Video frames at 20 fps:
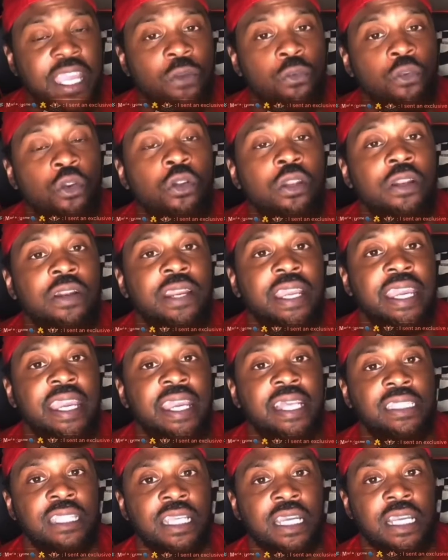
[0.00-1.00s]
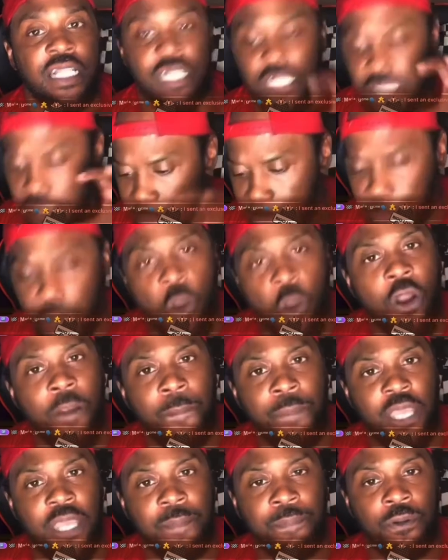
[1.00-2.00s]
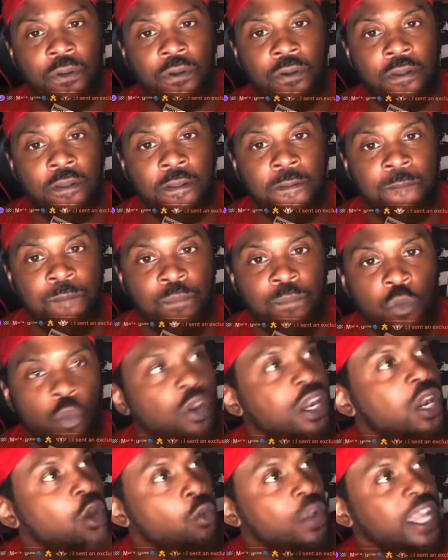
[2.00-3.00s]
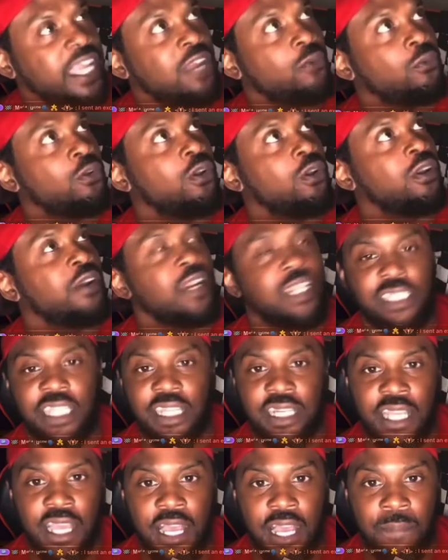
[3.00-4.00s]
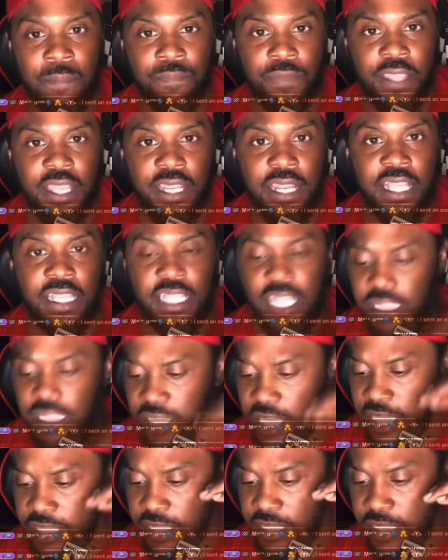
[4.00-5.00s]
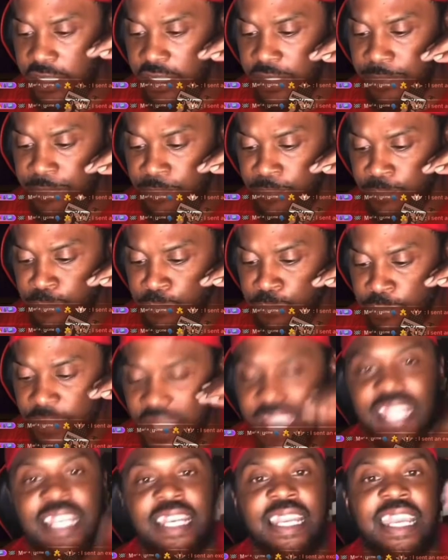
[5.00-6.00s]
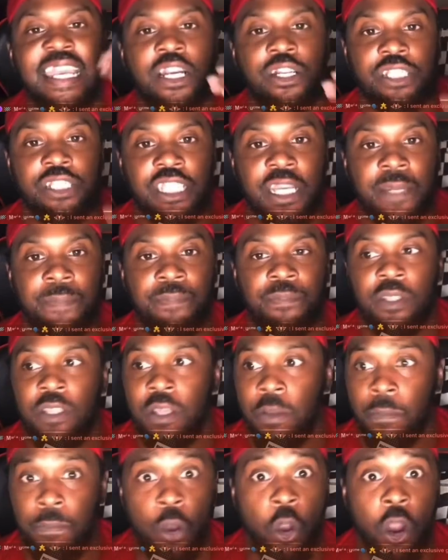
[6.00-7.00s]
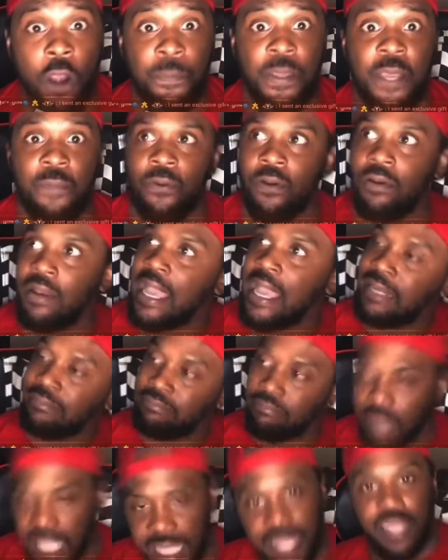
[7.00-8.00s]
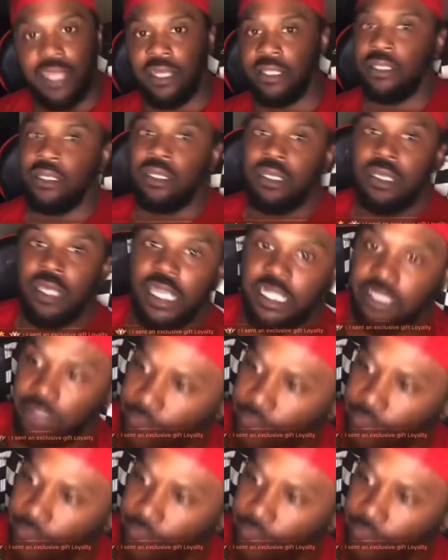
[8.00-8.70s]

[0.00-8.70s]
ruler is to poor people. When a wicked ruler is in um is is, is in leadership, poor people are like, man, it's